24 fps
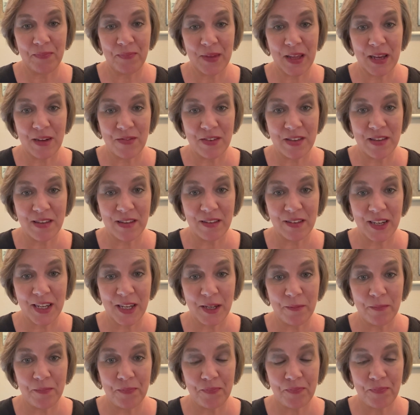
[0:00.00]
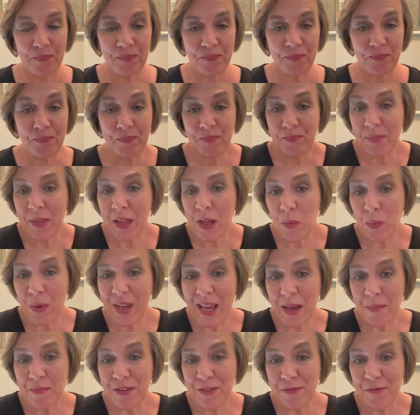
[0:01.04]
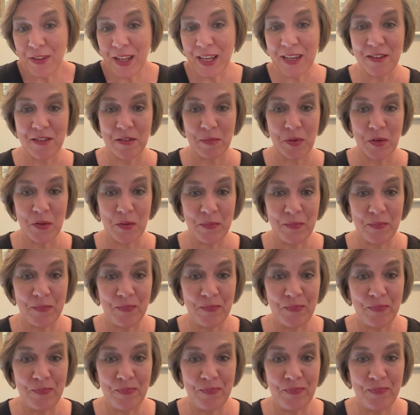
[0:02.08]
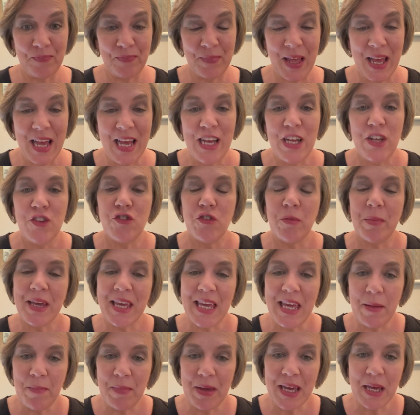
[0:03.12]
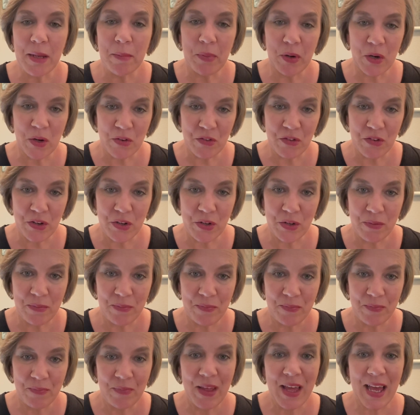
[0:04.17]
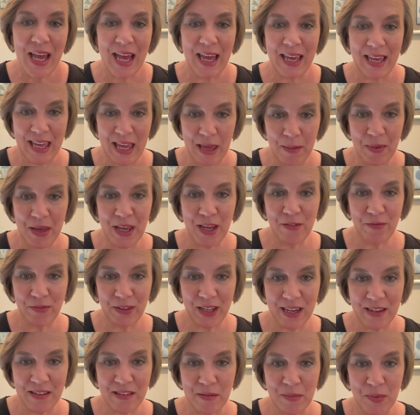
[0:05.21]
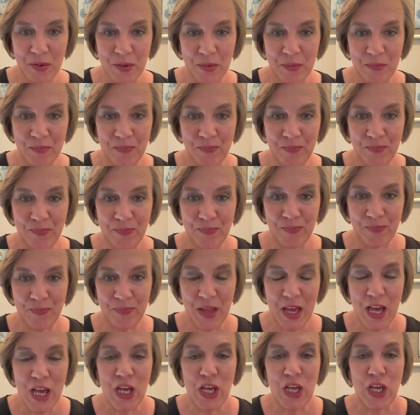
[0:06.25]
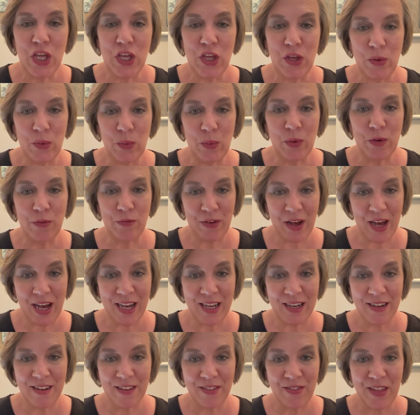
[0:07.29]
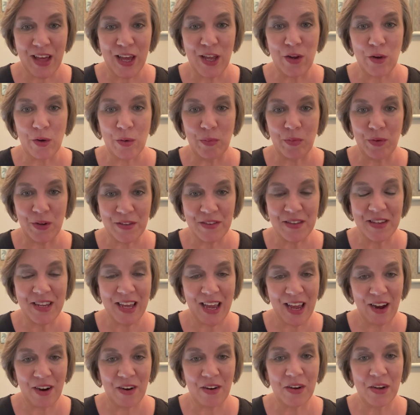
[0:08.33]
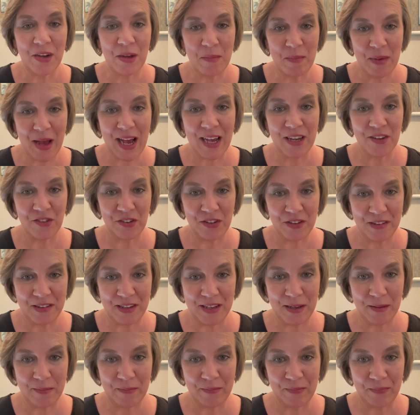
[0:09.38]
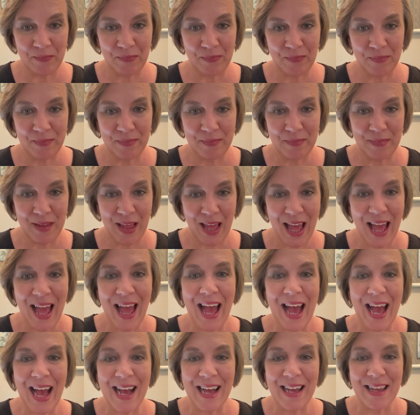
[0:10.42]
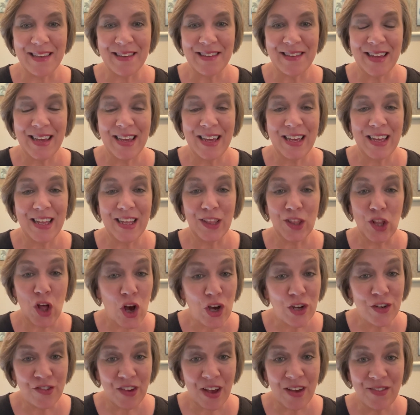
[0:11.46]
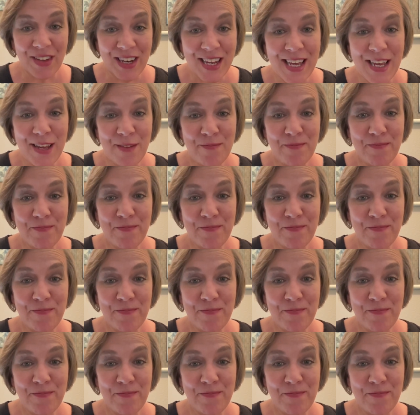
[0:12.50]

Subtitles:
a facility. We kept it flexible. So by keeping it personal and keeping it flexible, you will find that your prison care compassion team has longevity